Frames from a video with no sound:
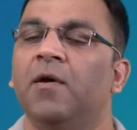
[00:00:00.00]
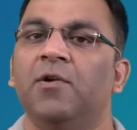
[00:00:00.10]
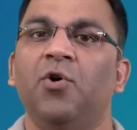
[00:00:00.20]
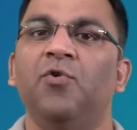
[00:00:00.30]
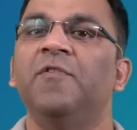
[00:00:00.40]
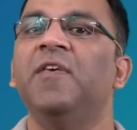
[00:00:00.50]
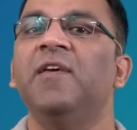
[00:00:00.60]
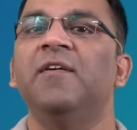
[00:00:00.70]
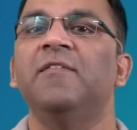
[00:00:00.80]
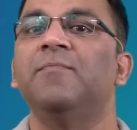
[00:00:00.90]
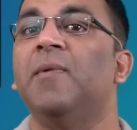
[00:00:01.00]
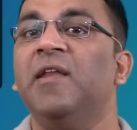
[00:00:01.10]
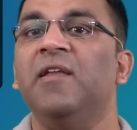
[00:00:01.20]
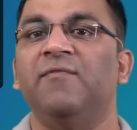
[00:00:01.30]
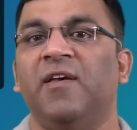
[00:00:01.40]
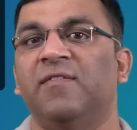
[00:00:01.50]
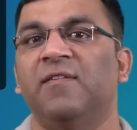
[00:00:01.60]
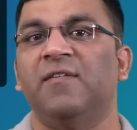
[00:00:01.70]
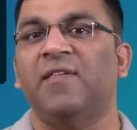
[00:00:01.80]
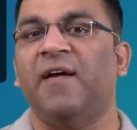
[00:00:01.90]
Now, over the years, many
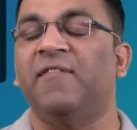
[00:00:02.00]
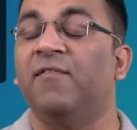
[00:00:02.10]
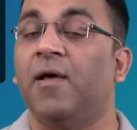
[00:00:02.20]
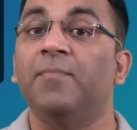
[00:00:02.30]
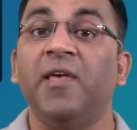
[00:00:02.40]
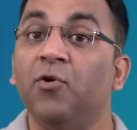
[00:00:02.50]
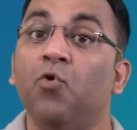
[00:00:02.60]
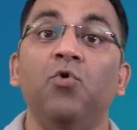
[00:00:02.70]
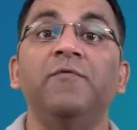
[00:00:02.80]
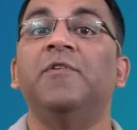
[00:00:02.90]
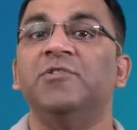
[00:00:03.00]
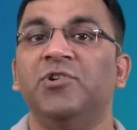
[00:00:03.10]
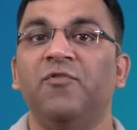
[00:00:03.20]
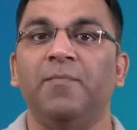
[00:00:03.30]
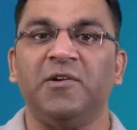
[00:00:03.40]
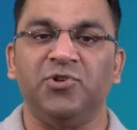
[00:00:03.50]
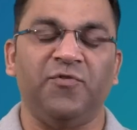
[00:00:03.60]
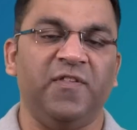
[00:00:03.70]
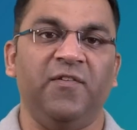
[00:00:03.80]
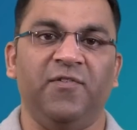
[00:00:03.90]
investors have developed their own version of margin
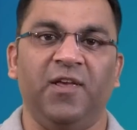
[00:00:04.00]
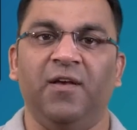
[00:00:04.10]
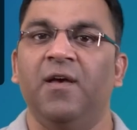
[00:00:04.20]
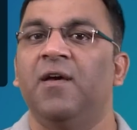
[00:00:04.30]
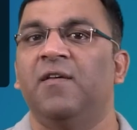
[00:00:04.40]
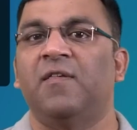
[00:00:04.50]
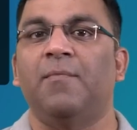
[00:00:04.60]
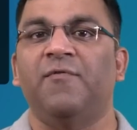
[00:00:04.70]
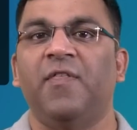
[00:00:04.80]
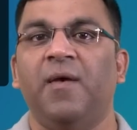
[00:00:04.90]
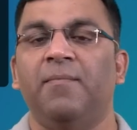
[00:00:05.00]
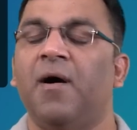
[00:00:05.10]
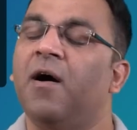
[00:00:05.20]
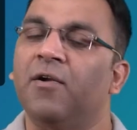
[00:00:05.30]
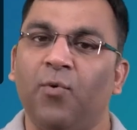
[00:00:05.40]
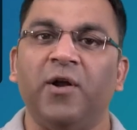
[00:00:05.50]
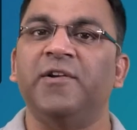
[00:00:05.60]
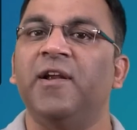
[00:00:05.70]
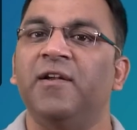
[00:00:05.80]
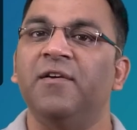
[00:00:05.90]
of safety. Some of them are
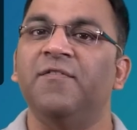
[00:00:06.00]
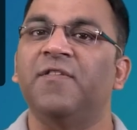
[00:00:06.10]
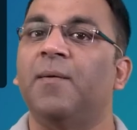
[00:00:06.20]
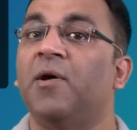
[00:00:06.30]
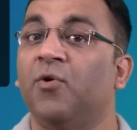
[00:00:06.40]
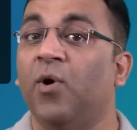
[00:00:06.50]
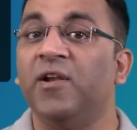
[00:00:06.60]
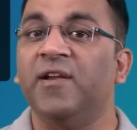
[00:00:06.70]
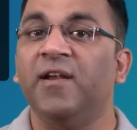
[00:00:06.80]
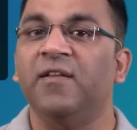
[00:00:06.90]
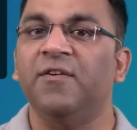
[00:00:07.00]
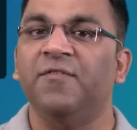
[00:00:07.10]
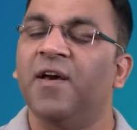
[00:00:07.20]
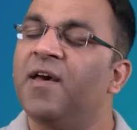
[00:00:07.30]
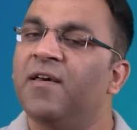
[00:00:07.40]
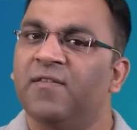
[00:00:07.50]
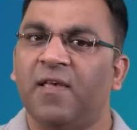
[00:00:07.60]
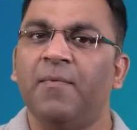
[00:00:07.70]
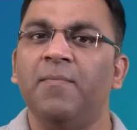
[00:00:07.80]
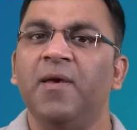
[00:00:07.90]
quantitative, some are qualitative,
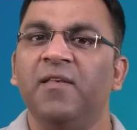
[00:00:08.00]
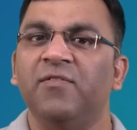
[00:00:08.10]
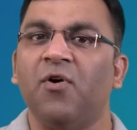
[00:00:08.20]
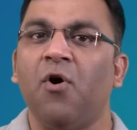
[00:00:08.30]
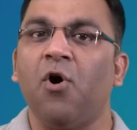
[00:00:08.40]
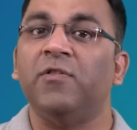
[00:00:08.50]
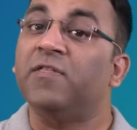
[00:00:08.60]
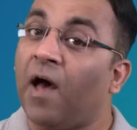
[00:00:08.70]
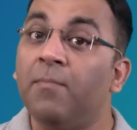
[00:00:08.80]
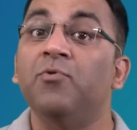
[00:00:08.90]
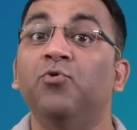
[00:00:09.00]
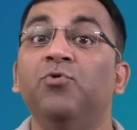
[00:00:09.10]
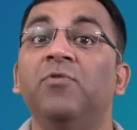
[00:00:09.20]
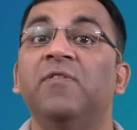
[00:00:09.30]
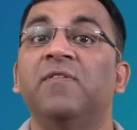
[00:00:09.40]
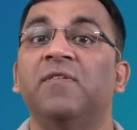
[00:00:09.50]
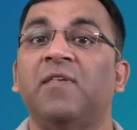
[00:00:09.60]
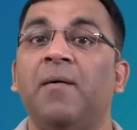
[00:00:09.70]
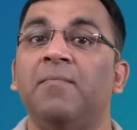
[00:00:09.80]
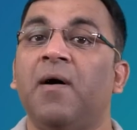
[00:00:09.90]
some are based on thumb rules,
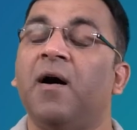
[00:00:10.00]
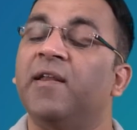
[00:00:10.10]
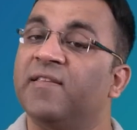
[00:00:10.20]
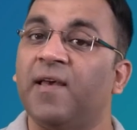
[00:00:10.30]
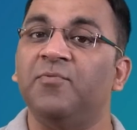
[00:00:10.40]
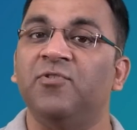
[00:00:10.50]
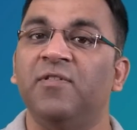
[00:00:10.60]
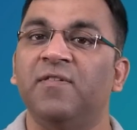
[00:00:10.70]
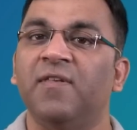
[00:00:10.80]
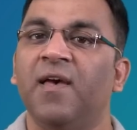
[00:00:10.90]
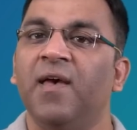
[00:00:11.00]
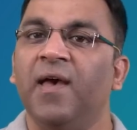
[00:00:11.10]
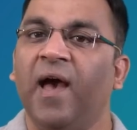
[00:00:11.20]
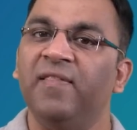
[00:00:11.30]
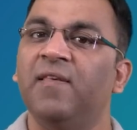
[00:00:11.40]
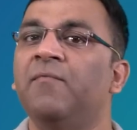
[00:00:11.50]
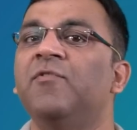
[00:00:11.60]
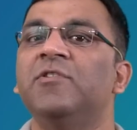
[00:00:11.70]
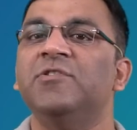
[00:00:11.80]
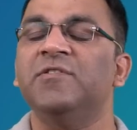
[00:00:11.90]
some are exceptions, and some
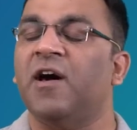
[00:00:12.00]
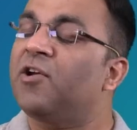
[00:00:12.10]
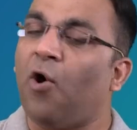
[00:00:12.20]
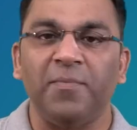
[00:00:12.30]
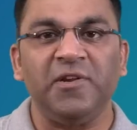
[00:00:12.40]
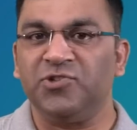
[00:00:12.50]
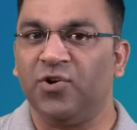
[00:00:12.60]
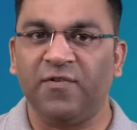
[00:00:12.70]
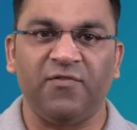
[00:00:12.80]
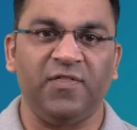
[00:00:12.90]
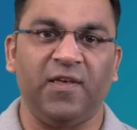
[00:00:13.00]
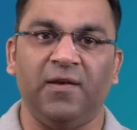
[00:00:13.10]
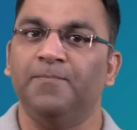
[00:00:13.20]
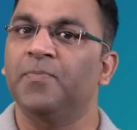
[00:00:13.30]
versions are a combination of everything.